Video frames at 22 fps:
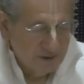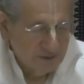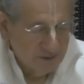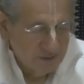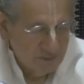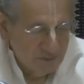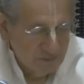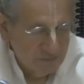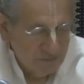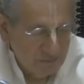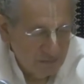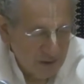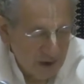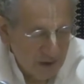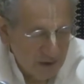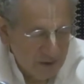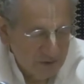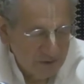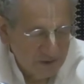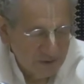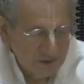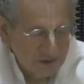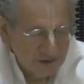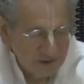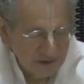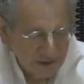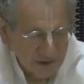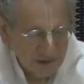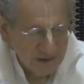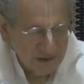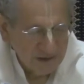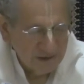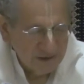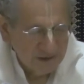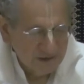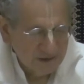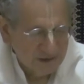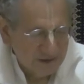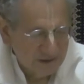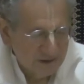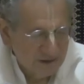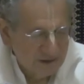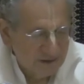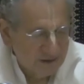you know, mariners
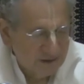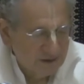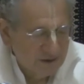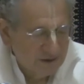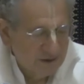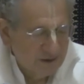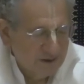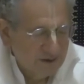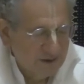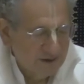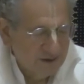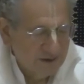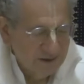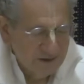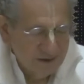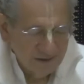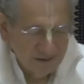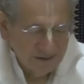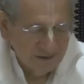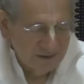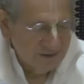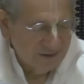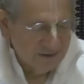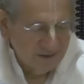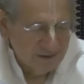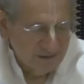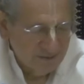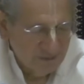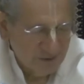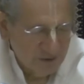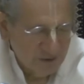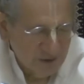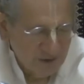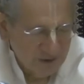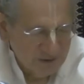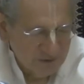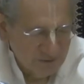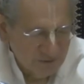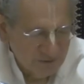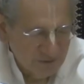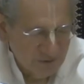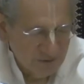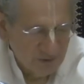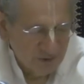this and and all
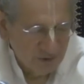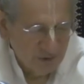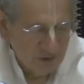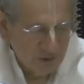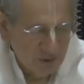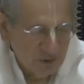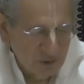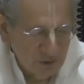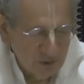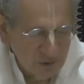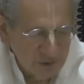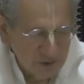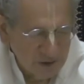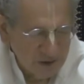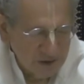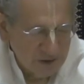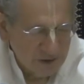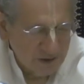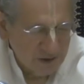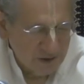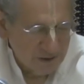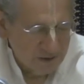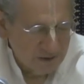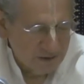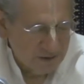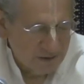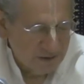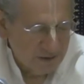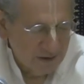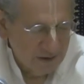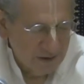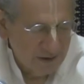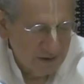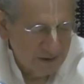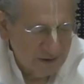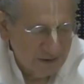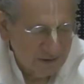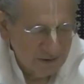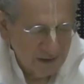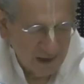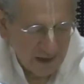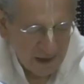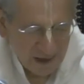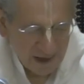kinds of you know clothing and,
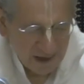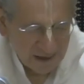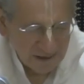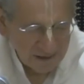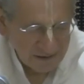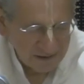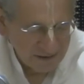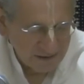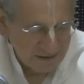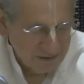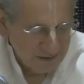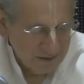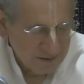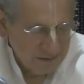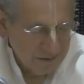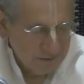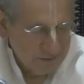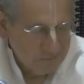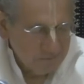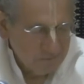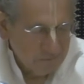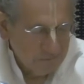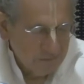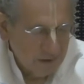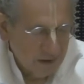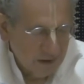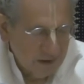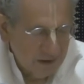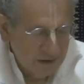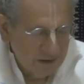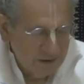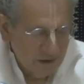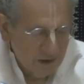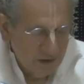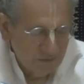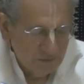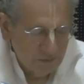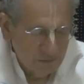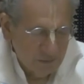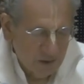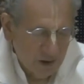and hats, and then you have the